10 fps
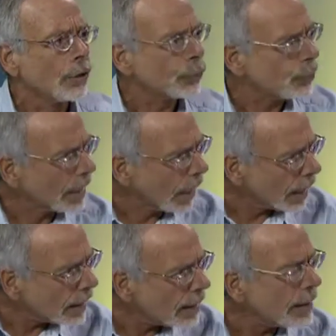Sri
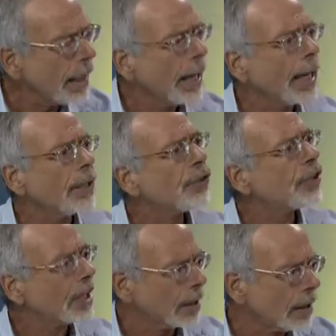Lanka and
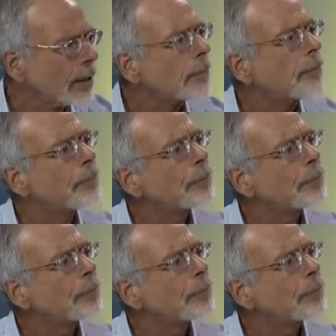Senegal.